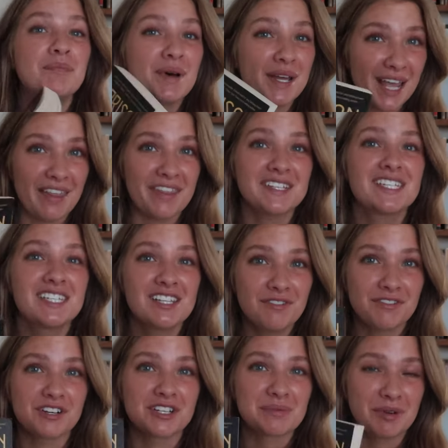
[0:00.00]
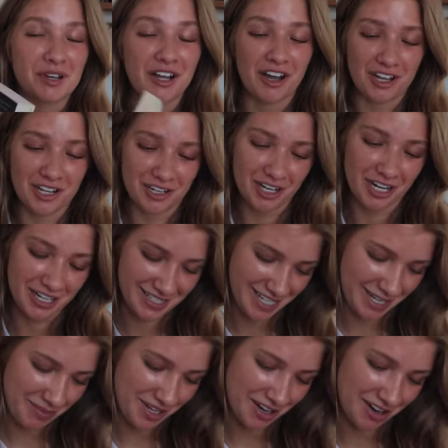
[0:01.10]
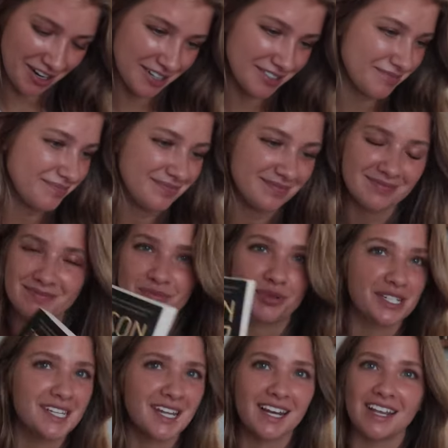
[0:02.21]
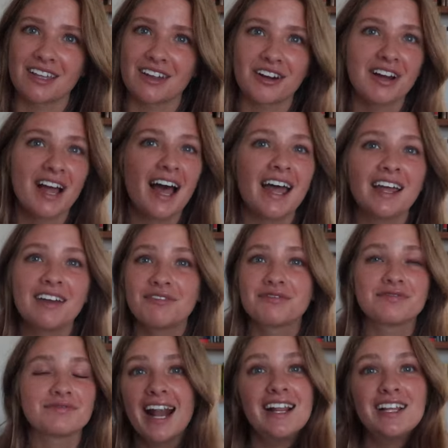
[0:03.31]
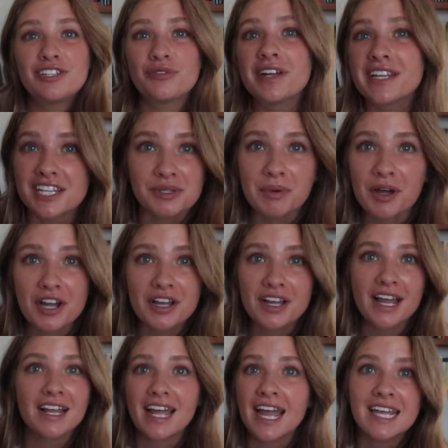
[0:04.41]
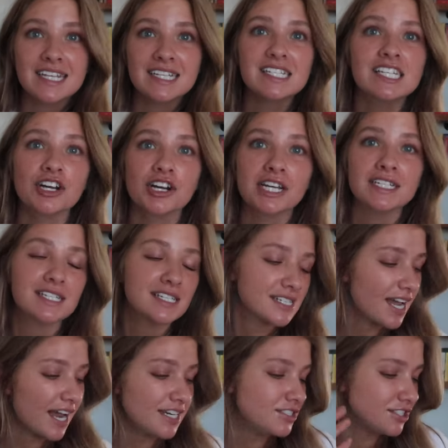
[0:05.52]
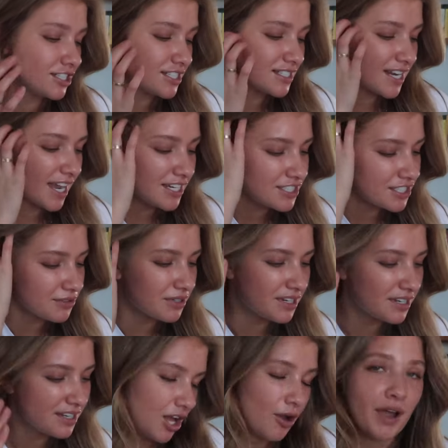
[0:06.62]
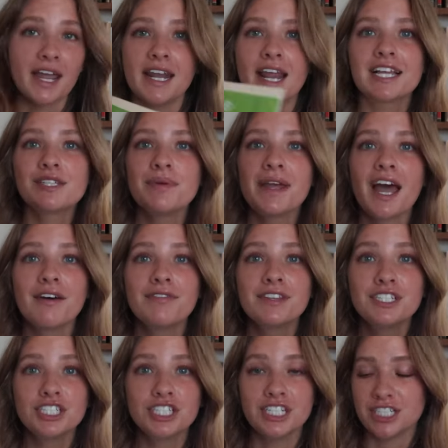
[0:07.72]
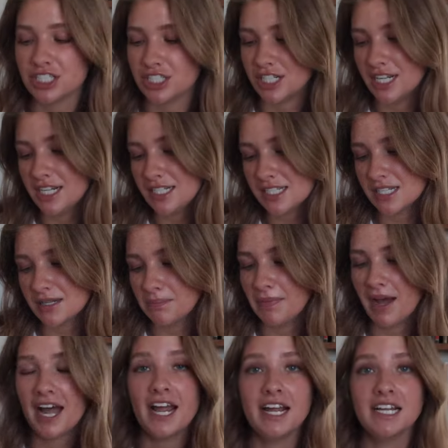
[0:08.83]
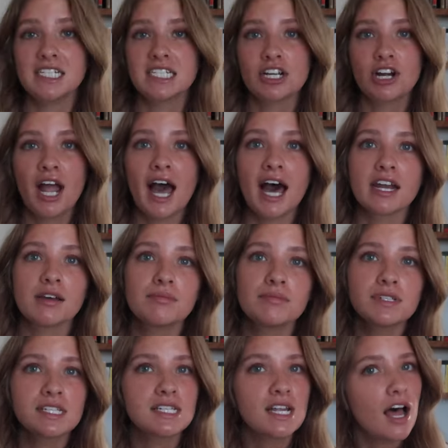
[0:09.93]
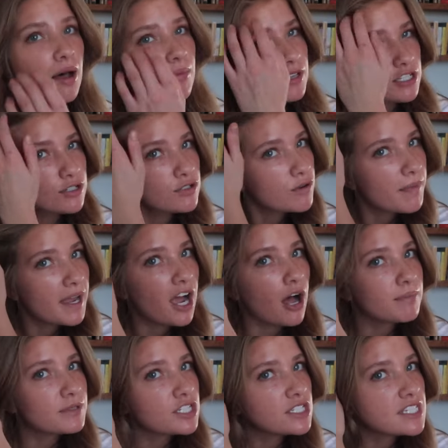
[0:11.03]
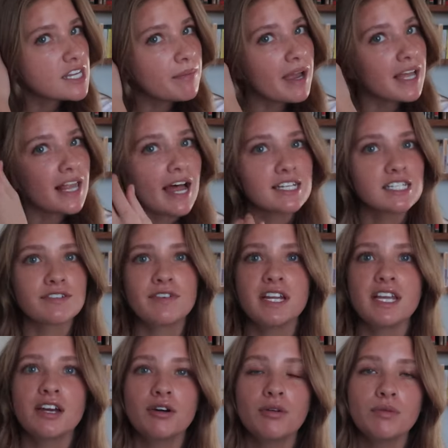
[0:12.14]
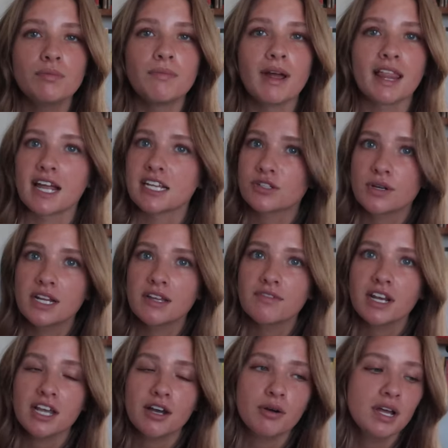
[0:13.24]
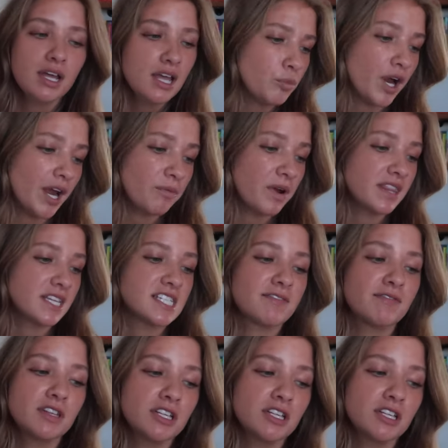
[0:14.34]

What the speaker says: But yeah, this is the first book on our TBR, Prison Healer. I need to read this book. And this series, I do. Okay, next we have The Cheat Sheet by Sarah Adams. This is one of my options in my last video, my last reading video, where I read the